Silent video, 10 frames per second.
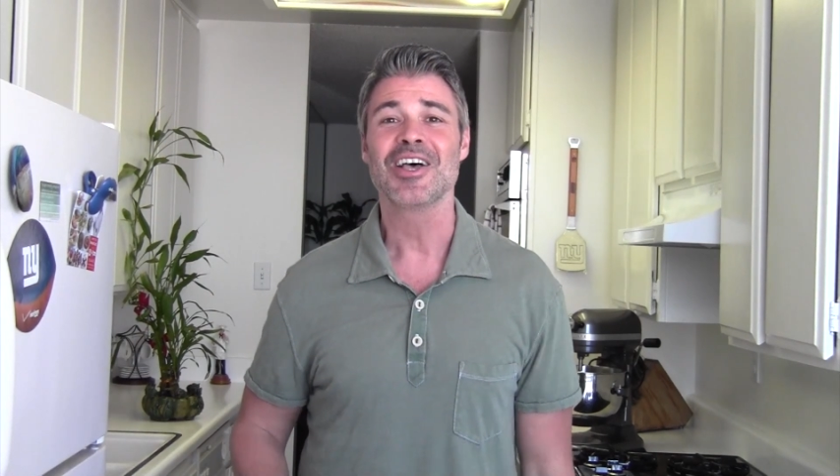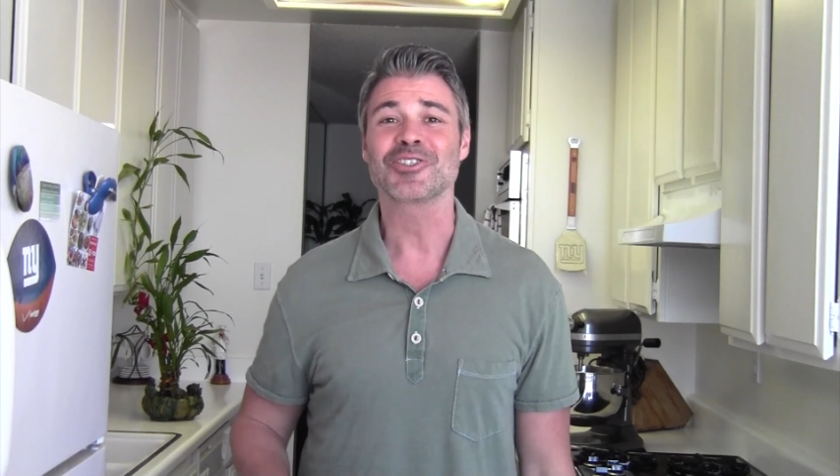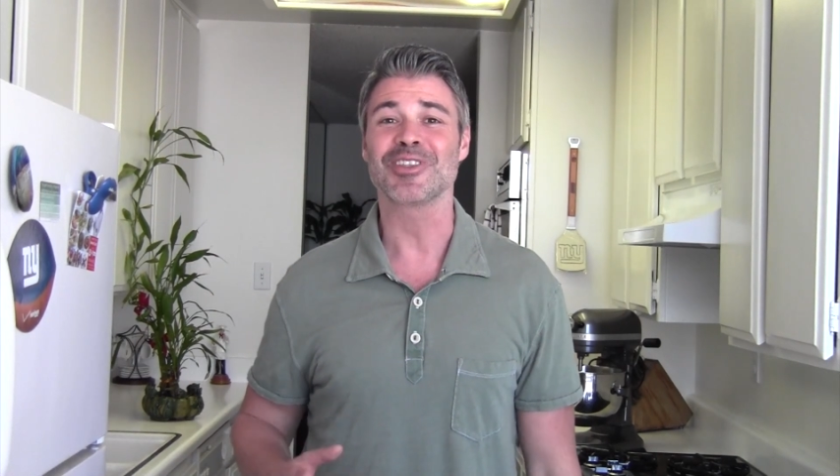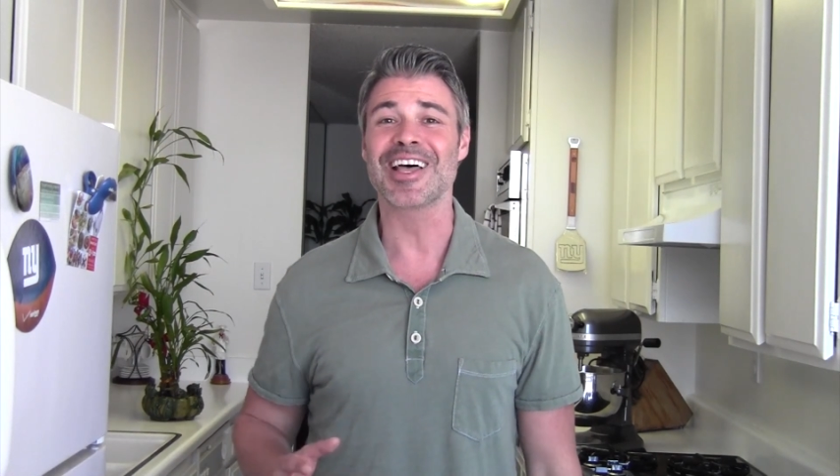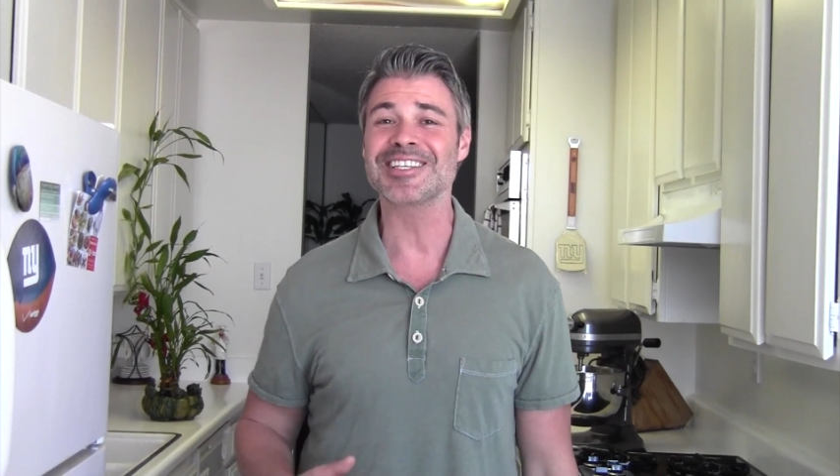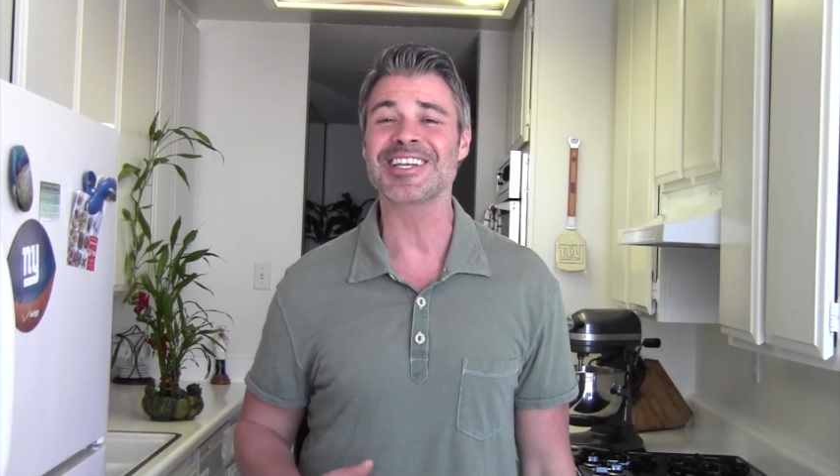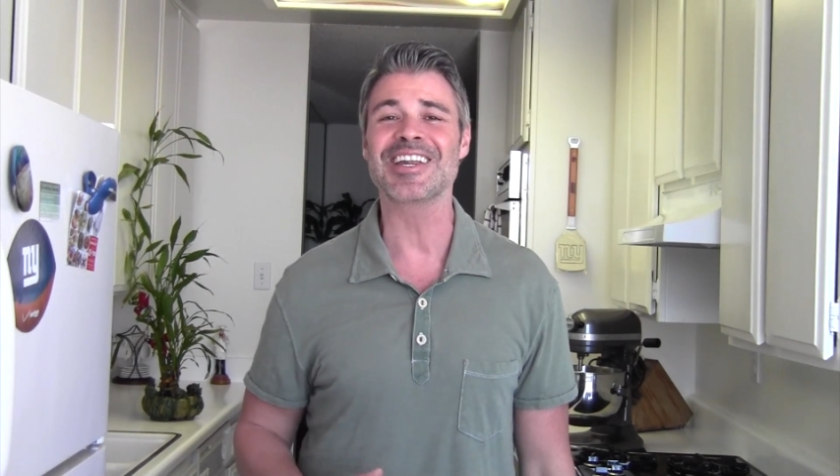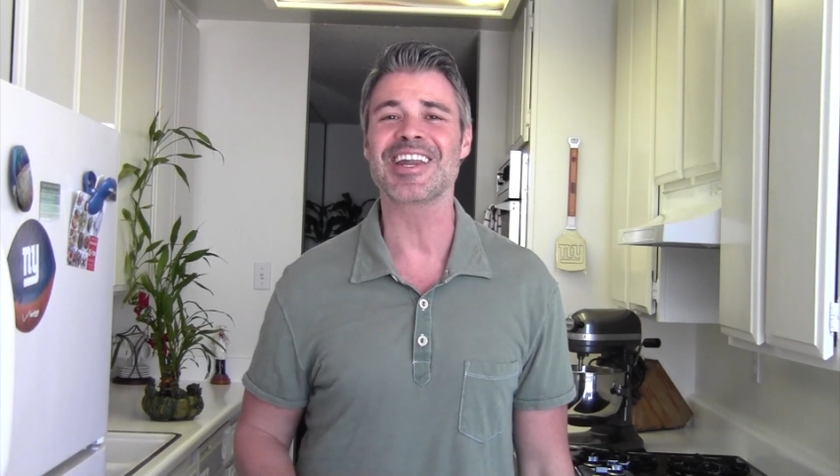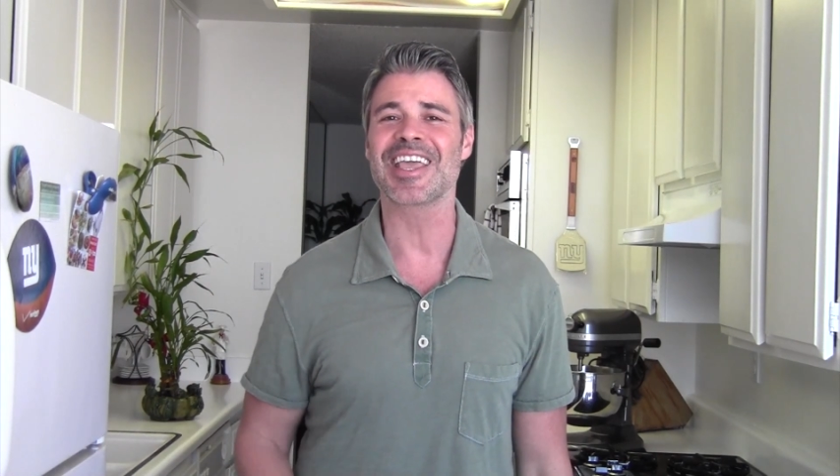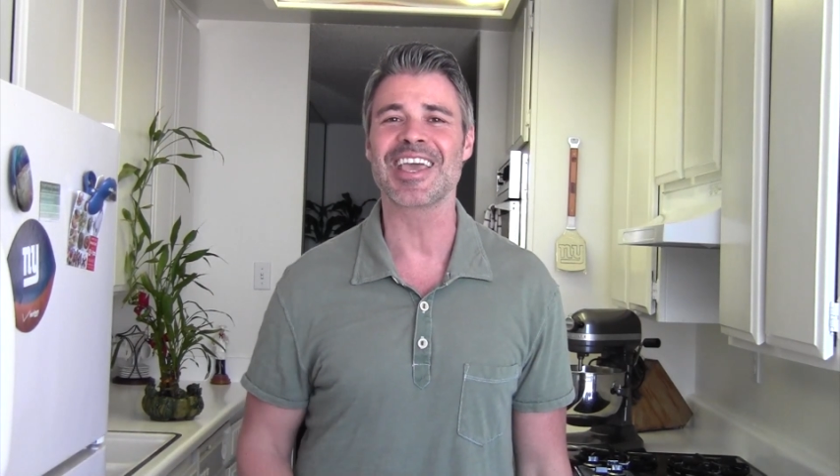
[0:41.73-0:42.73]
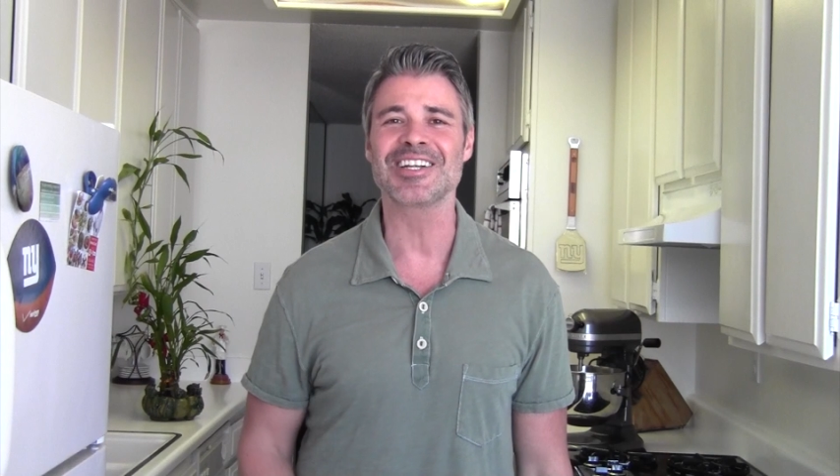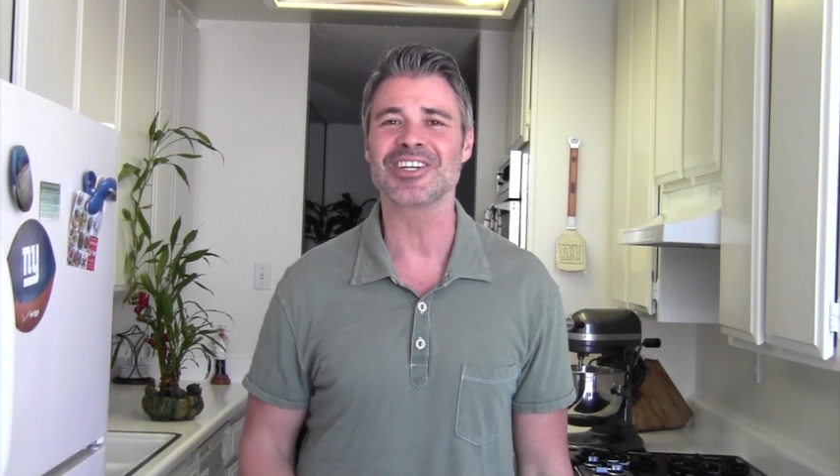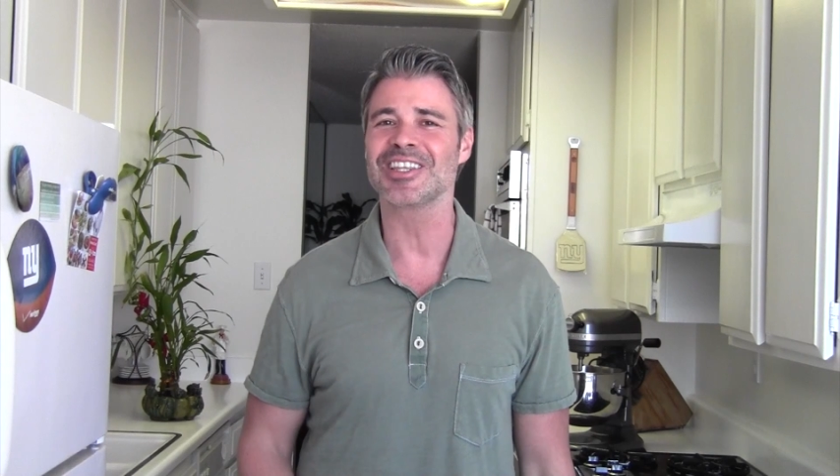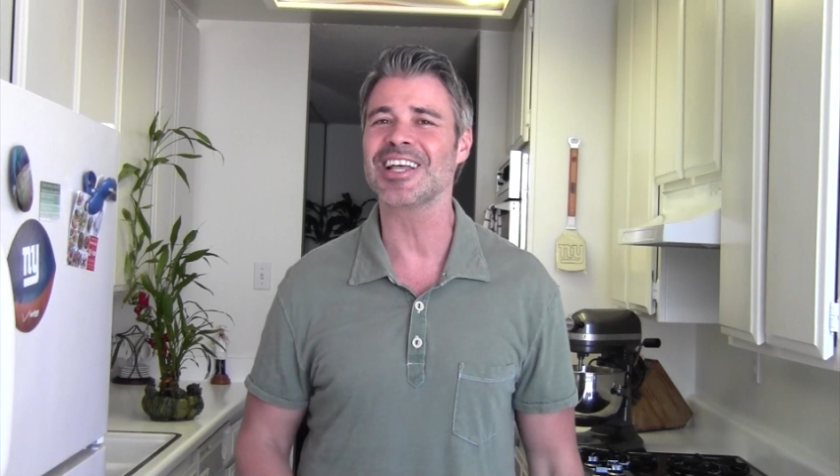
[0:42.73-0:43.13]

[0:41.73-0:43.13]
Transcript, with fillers: So let's get in the kitchen,